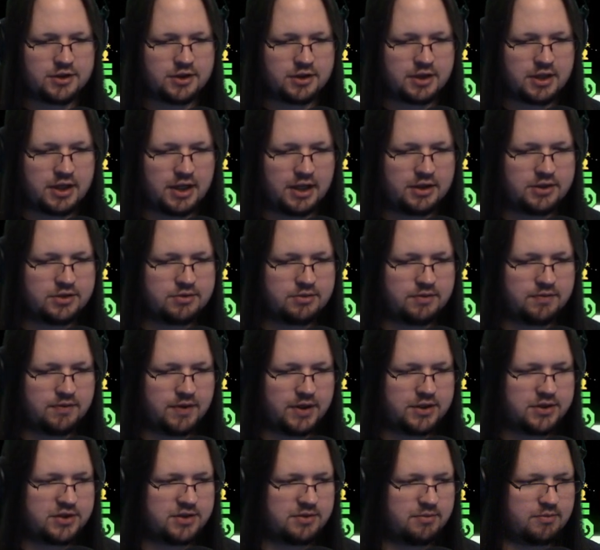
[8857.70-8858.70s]
in case we
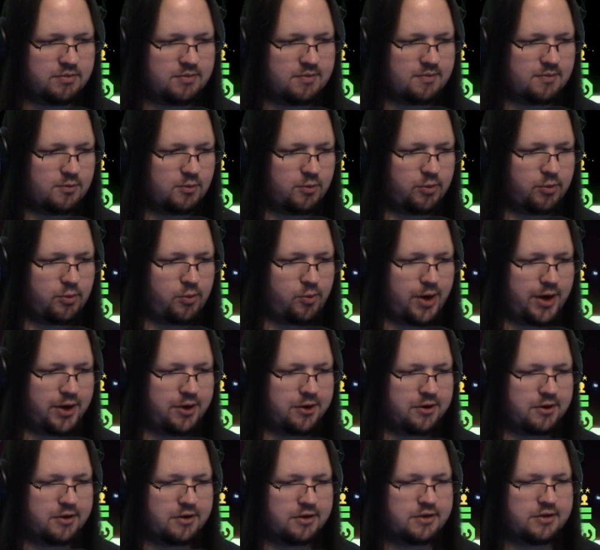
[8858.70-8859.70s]
fight some
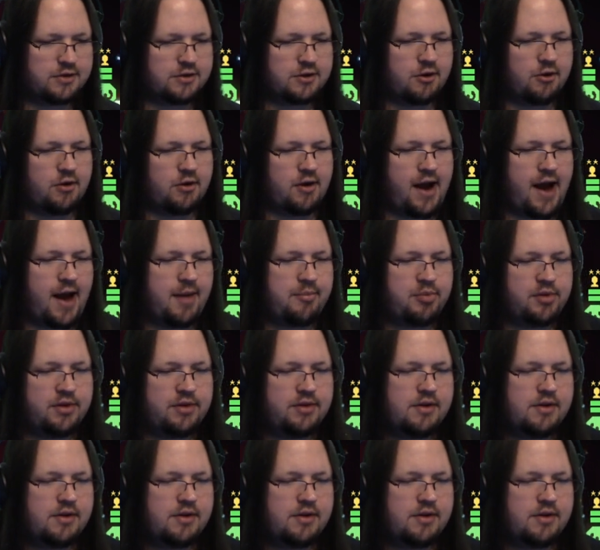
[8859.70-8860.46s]
weird crap.